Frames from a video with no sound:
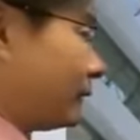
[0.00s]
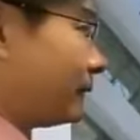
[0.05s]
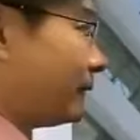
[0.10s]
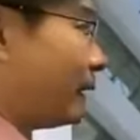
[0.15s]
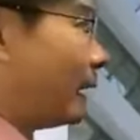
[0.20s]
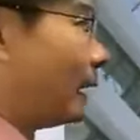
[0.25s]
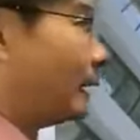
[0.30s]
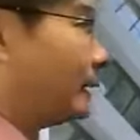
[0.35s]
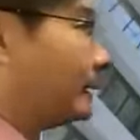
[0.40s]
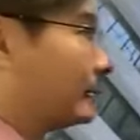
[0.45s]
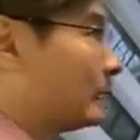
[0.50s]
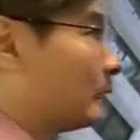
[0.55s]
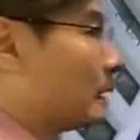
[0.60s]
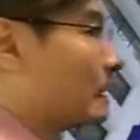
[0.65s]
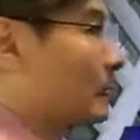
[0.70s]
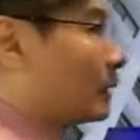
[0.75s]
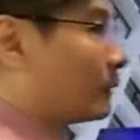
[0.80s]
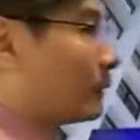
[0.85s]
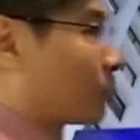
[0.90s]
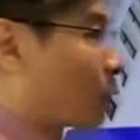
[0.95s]
Fund,
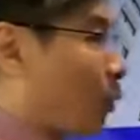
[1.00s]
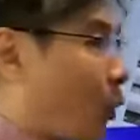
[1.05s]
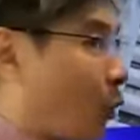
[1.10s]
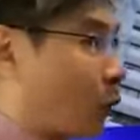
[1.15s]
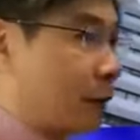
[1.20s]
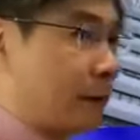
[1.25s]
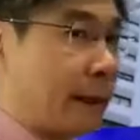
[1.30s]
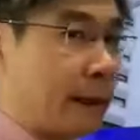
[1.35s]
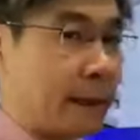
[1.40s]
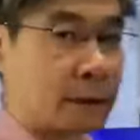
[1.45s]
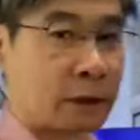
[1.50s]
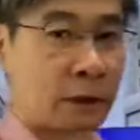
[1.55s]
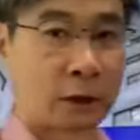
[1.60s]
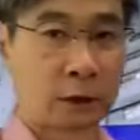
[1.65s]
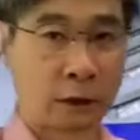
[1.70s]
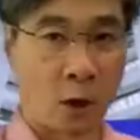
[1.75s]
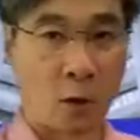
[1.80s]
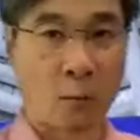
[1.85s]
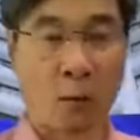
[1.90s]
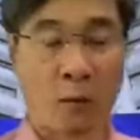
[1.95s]
coordinates
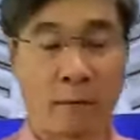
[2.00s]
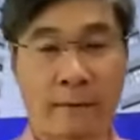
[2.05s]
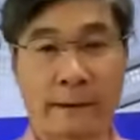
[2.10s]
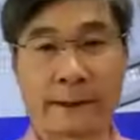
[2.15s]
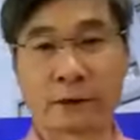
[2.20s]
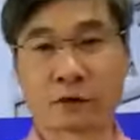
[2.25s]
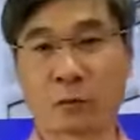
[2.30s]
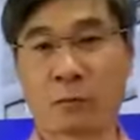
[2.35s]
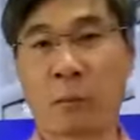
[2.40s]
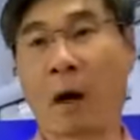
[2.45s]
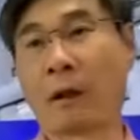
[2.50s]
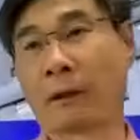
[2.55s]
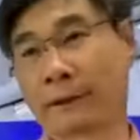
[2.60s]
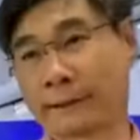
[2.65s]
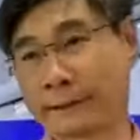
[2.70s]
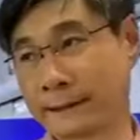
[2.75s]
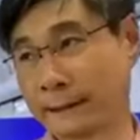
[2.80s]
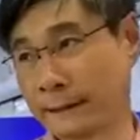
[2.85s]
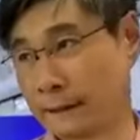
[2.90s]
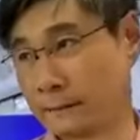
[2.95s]
global financial
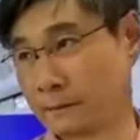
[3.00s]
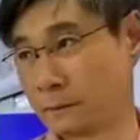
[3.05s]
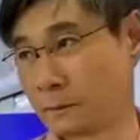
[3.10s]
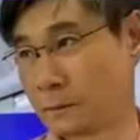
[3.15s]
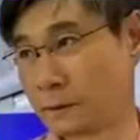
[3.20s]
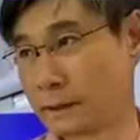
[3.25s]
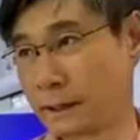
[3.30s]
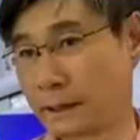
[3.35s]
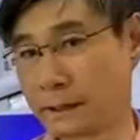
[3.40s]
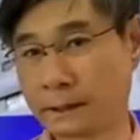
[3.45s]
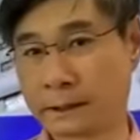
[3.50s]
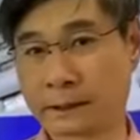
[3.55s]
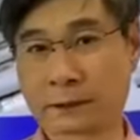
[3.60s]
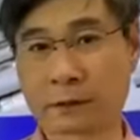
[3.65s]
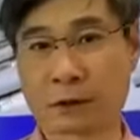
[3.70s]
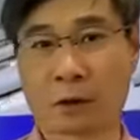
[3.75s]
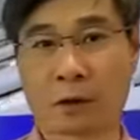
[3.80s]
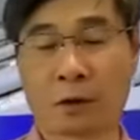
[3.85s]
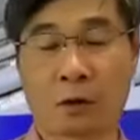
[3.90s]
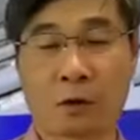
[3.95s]
policy. Okay,
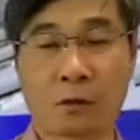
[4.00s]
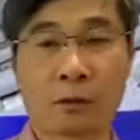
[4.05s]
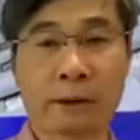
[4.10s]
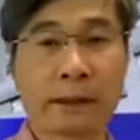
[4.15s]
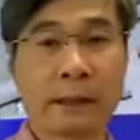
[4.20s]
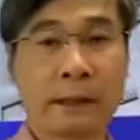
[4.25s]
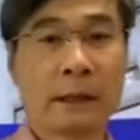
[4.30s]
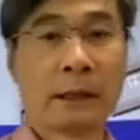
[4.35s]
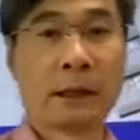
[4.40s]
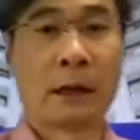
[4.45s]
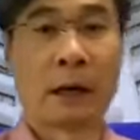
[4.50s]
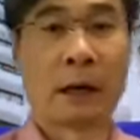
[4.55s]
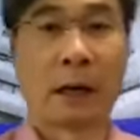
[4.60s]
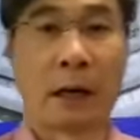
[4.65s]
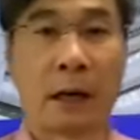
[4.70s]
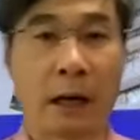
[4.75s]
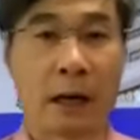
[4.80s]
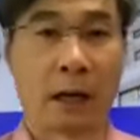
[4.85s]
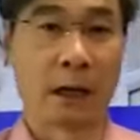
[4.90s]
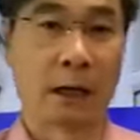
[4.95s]
so
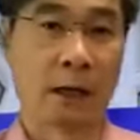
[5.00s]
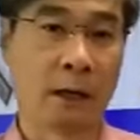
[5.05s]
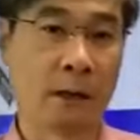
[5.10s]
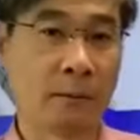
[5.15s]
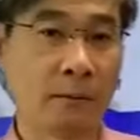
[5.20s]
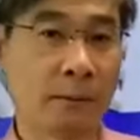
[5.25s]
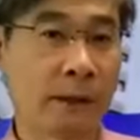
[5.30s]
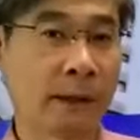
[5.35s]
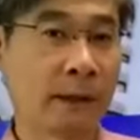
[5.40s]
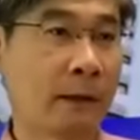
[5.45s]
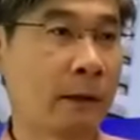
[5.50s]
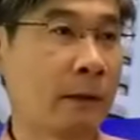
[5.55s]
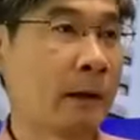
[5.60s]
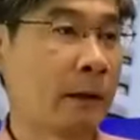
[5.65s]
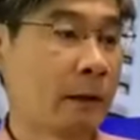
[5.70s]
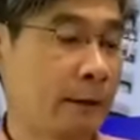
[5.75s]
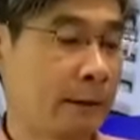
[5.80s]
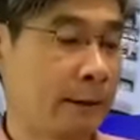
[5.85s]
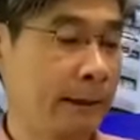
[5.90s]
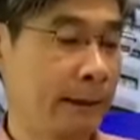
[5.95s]

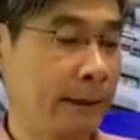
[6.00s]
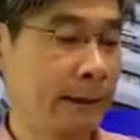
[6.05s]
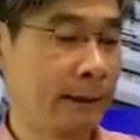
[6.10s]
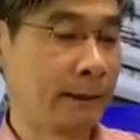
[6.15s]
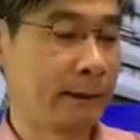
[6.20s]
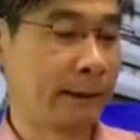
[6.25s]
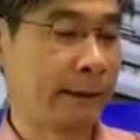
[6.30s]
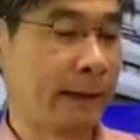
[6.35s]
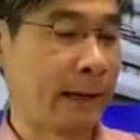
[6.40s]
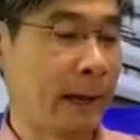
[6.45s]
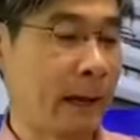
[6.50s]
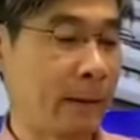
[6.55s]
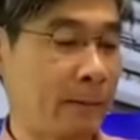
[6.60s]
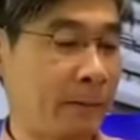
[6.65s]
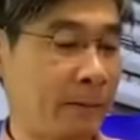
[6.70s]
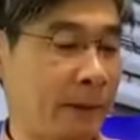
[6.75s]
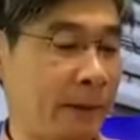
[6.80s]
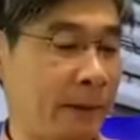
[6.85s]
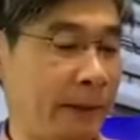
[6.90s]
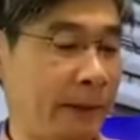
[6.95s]
the
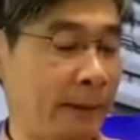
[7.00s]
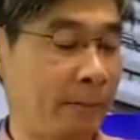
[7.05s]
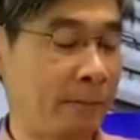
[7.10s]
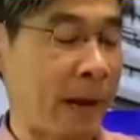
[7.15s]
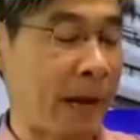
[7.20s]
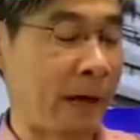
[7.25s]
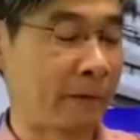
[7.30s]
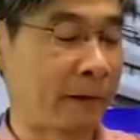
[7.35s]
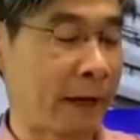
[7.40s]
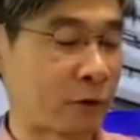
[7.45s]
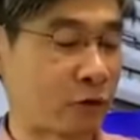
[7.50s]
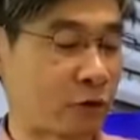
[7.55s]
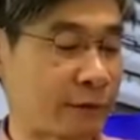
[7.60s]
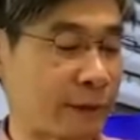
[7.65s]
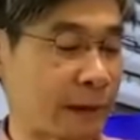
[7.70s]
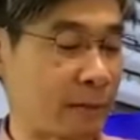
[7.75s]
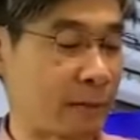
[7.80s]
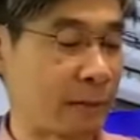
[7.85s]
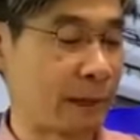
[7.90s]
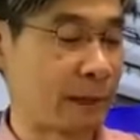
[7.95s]
Bank of International
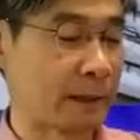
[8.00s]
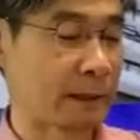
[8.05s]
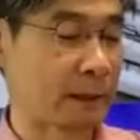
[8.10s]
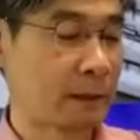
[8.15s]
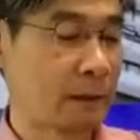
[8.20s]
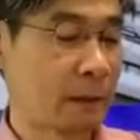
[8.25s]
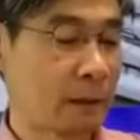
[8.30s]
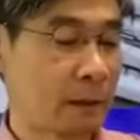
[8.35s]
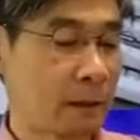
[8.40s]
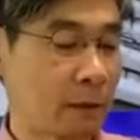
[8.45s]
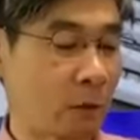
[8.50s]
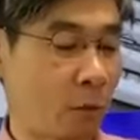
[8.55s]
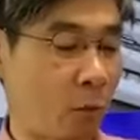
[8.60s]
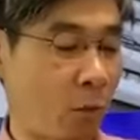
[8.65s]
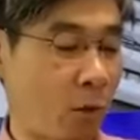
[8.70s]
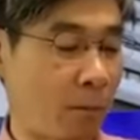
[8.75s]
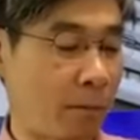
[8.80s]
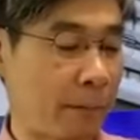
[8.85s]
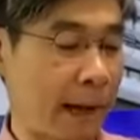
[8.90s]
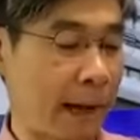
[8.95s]
Settlements, the
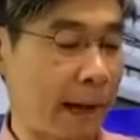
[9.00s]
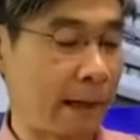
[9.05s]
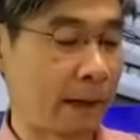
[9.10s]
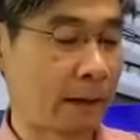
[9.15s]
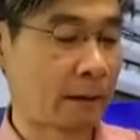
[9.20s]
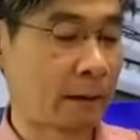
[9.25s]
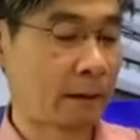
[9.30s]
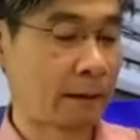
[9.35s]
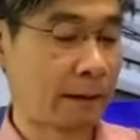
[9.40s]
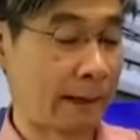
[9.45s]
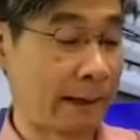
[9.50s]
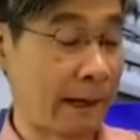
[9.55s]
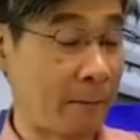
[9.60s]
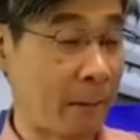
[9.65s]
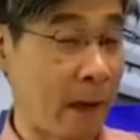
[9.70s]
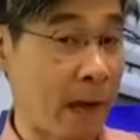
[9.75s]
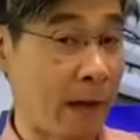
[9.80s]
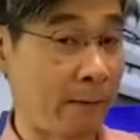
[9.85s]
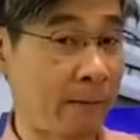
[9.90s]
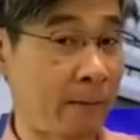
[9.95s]
World Bank, the
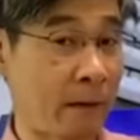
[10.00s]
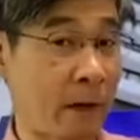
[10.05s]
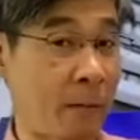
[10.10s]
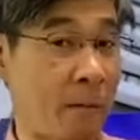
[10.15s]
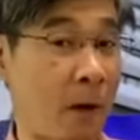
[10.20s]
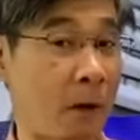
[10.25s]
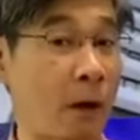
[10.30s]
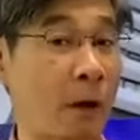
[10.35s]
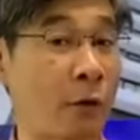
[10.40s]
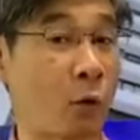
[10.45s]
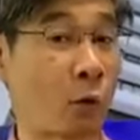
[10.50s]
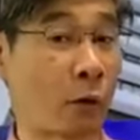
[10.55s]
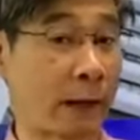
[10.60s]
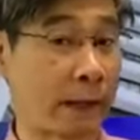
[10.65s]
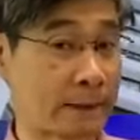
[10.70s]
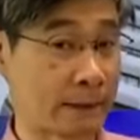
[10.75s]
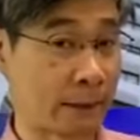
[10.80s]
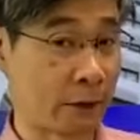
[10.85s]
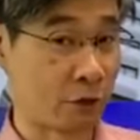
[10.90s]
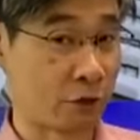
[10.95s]
IMF, among other
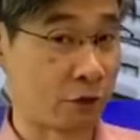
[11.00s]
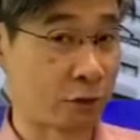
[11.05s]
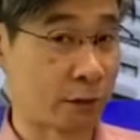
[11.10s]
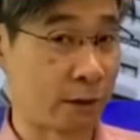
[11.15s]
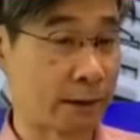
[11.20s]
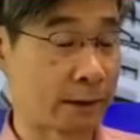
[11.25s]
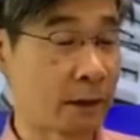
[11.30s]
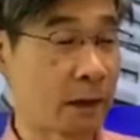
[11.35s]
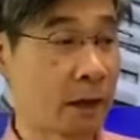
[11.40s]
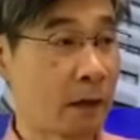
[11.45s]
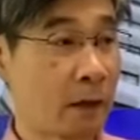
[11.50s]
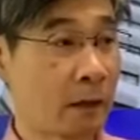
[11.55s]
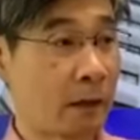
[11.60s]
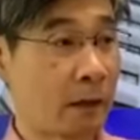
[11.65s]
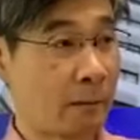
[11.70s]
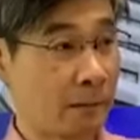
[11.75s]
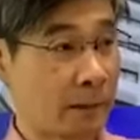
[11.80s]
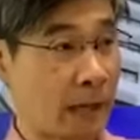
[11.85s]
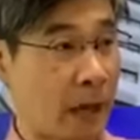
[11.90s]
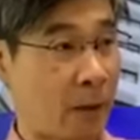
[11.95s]
organizations,
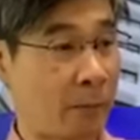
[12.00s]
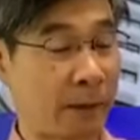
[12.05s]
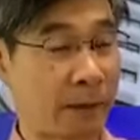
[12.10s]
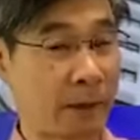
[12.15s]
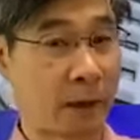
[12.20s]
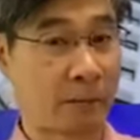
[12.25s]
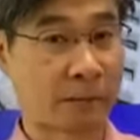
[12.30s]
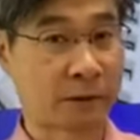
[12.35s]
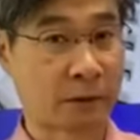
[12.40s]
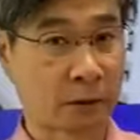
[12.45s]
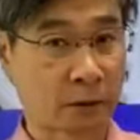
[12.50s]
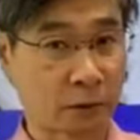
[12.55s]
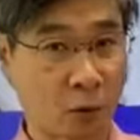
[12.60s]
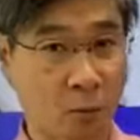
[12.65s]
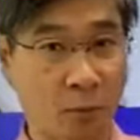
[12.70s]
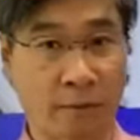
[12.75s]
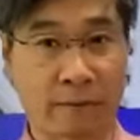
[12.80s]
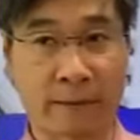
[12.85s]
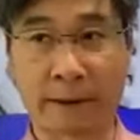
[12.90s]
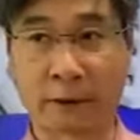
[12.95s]
now becomes the
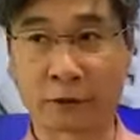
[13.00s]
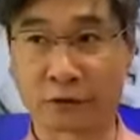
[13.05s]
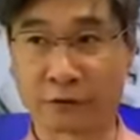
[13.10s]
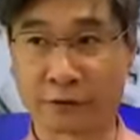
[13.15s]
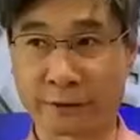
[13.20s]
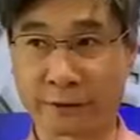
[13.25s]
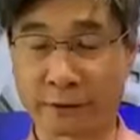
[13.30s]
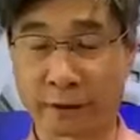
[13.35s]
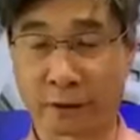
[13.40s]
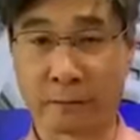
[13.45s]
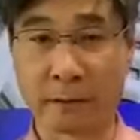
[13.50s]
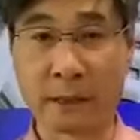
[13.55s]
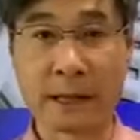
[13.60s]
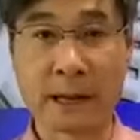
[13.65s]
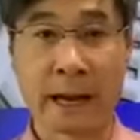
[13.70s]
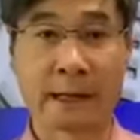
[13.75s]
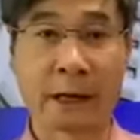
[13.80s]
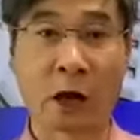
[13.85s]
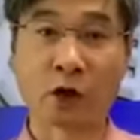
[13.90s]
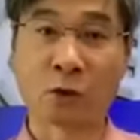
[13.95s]
global financial system.
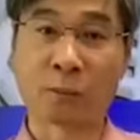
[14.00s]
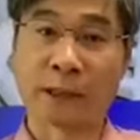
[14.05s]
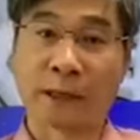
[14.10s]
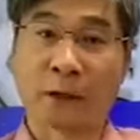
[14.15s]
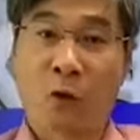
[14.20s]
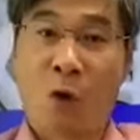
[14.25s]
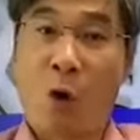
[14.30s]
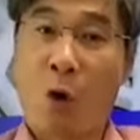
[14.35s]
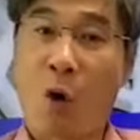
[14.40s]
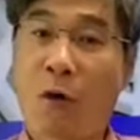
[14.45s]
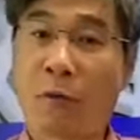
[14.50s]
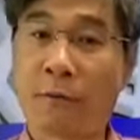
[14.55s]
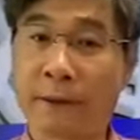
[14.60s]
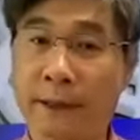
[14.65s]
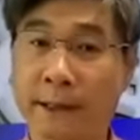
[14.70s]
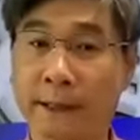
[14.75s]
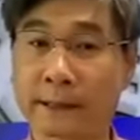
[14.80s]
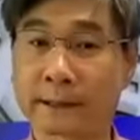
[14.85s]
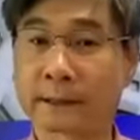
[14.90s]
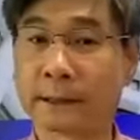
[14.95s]
And underpinning all of
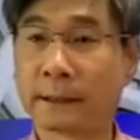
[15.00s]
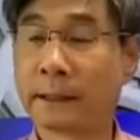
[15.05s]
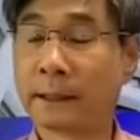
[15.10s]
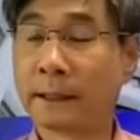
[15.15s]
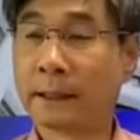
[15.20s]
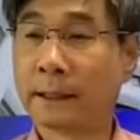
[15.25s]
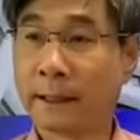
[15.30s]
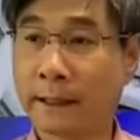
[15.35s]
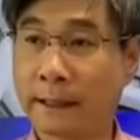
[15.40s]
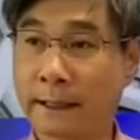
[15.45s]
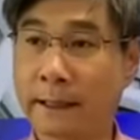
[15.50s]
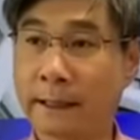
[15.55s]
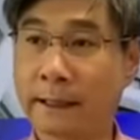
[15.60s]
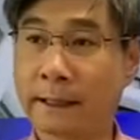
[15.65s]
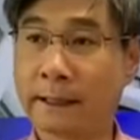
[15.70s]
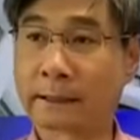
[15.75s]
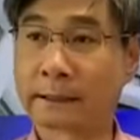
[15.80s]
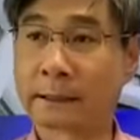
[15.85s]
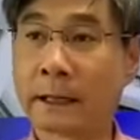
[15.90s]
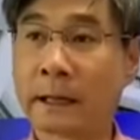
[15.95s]
this
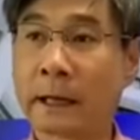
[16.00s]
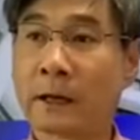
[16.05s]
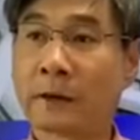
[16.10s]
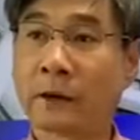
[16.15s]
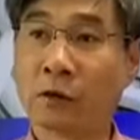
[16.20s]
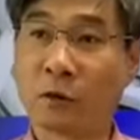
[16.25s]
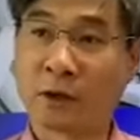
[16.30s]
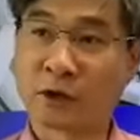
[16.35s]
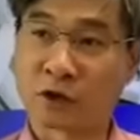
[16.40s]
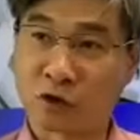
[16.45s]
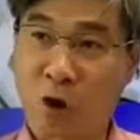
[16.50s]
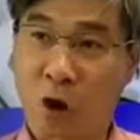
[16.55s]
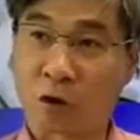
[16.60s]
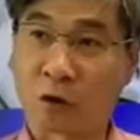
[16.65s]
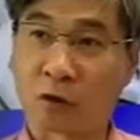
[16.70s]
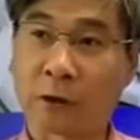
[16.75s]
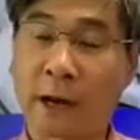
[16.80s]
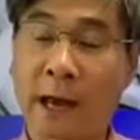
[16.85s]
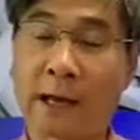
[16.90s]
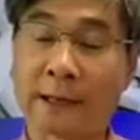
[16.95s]
is the US
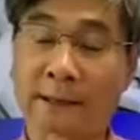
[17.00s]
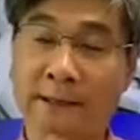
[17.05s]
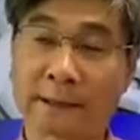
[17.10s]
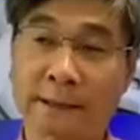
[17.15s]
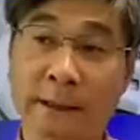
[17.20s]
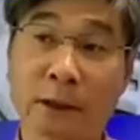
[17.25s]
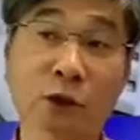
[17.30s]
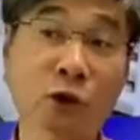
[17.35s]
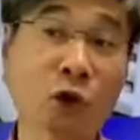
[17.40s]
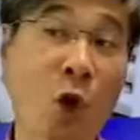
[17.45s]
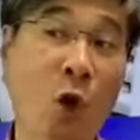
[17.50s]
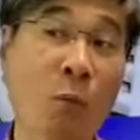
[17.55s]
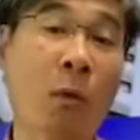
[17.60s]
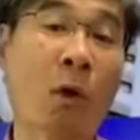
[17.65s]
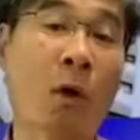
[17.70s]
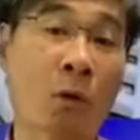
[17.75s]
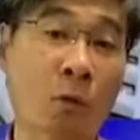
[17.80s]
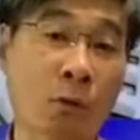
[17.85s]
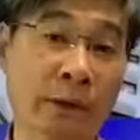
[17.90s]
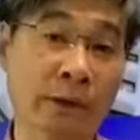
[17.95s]
dollar as the
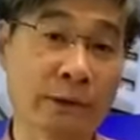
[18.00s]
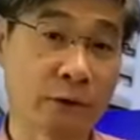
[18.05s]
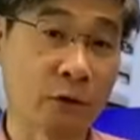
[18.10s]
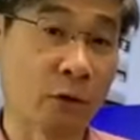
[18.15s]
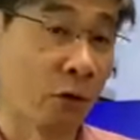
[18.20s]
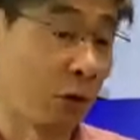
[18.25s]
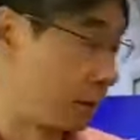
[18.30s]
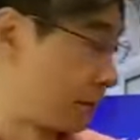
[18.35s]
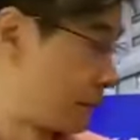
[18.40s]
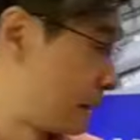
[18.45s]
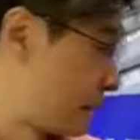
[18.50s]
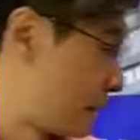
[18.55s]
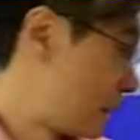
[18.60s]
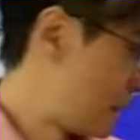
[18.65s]
global reserve